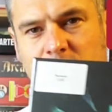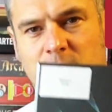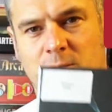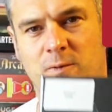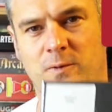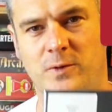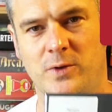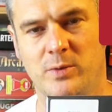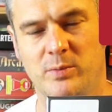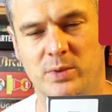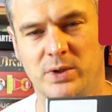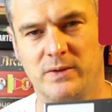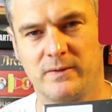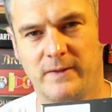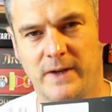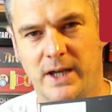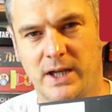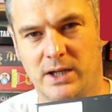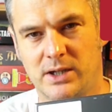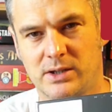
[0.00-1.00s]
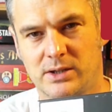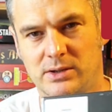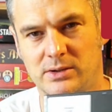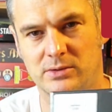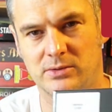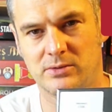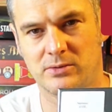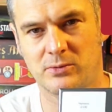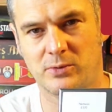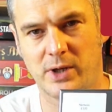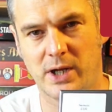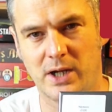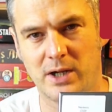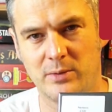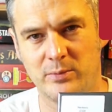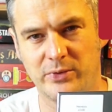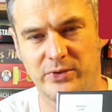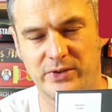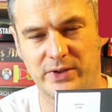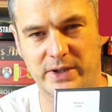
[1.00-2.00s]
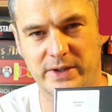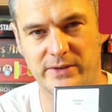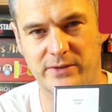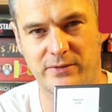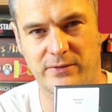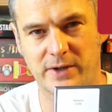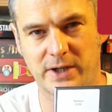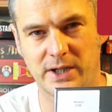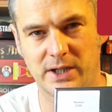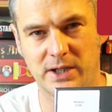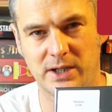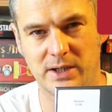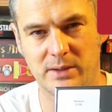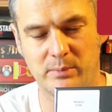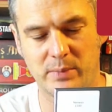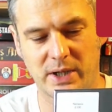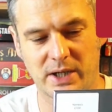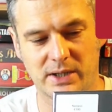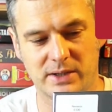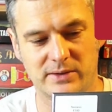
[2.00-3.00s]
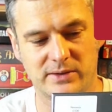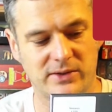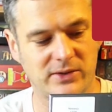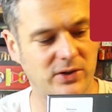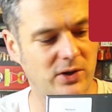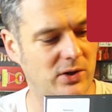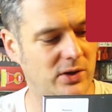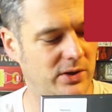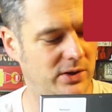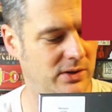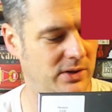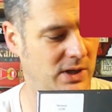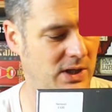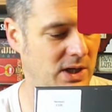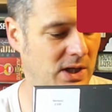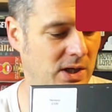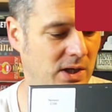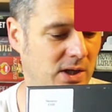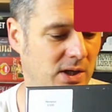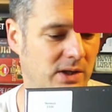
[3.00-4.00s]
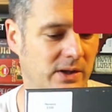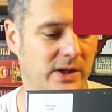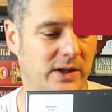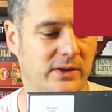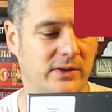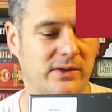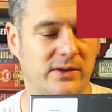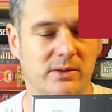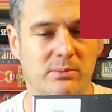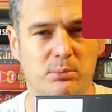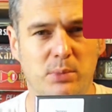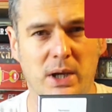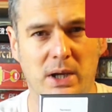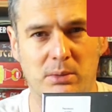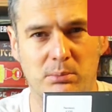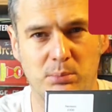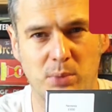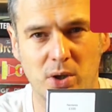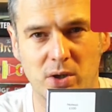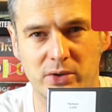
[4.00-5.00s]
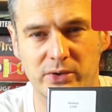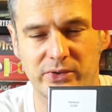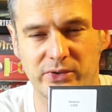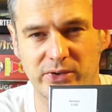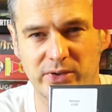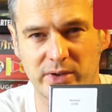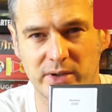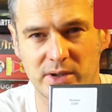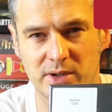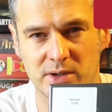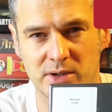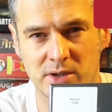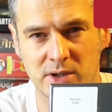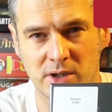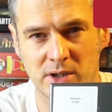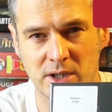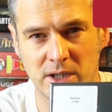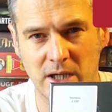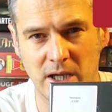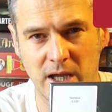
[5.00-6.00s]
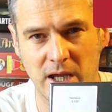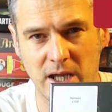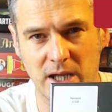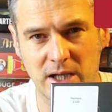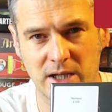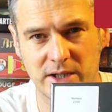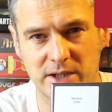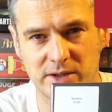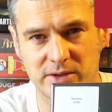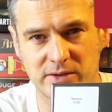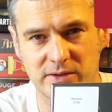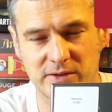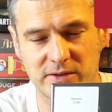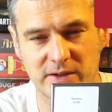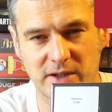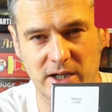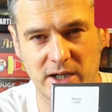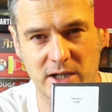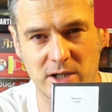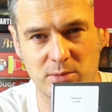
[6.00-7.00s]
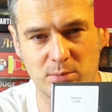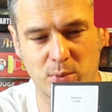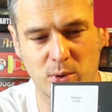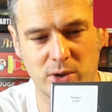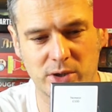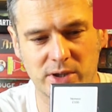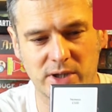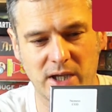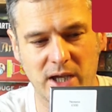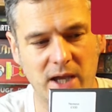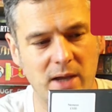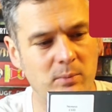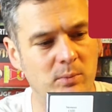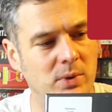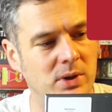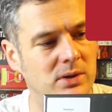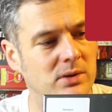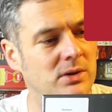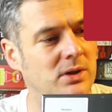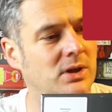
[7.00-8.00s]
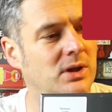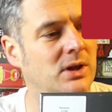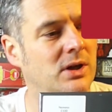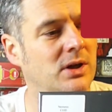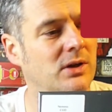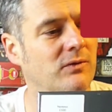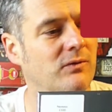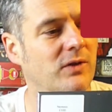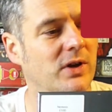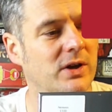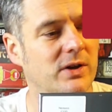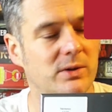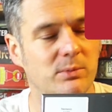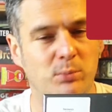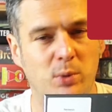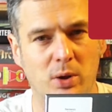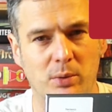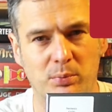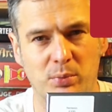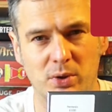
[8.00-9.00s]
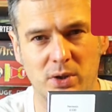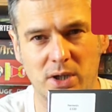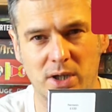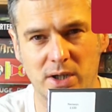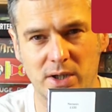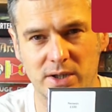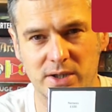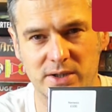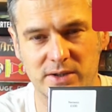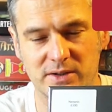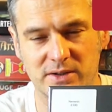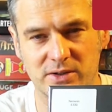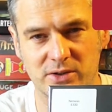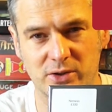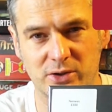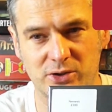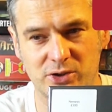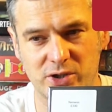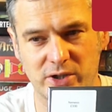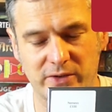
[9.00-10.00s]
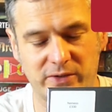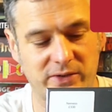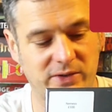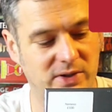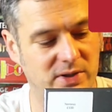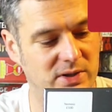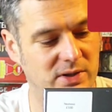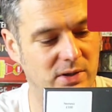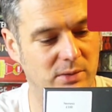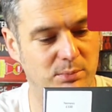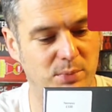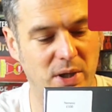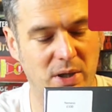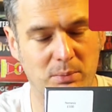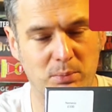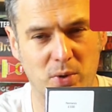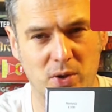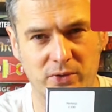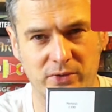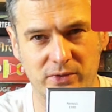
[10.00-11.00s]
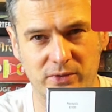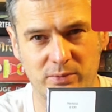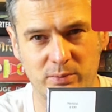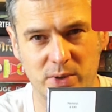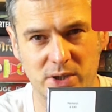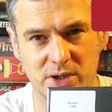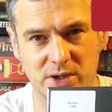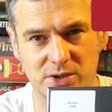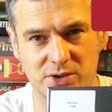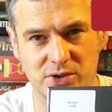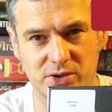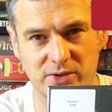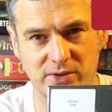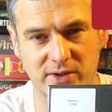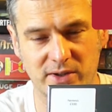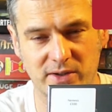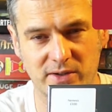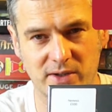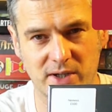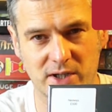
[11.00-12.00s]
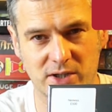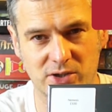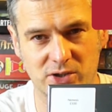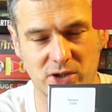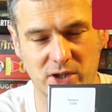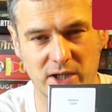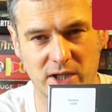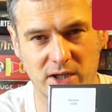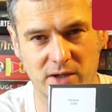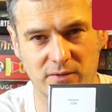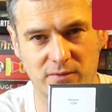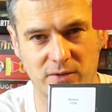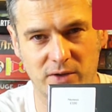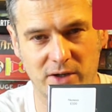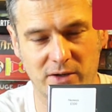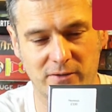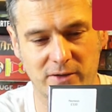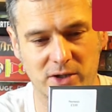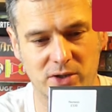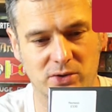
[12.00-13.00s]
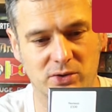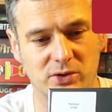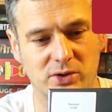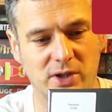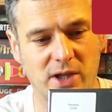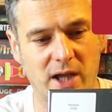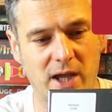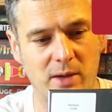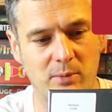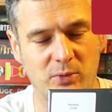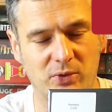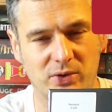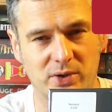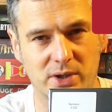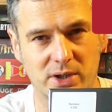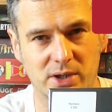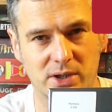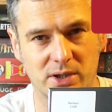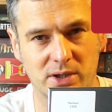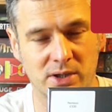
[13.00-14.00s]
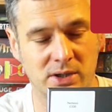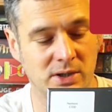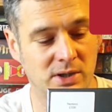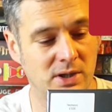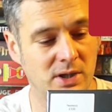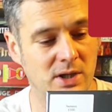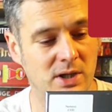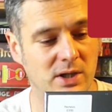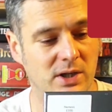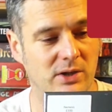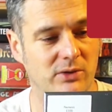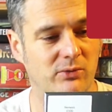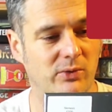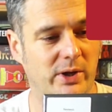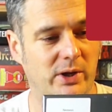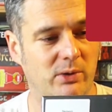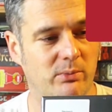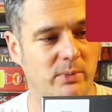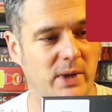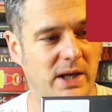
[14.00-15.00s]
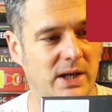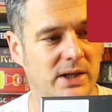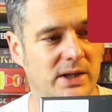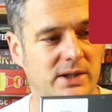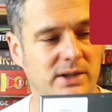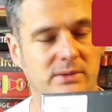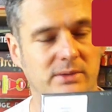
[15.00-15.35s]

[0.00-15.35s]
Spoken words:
from Awaken Realms. That's finally back in stock. That's the big box alien style board game. Very popular, and it's not just a big box of miniatures. It's actually a very good game, so I can recommend it.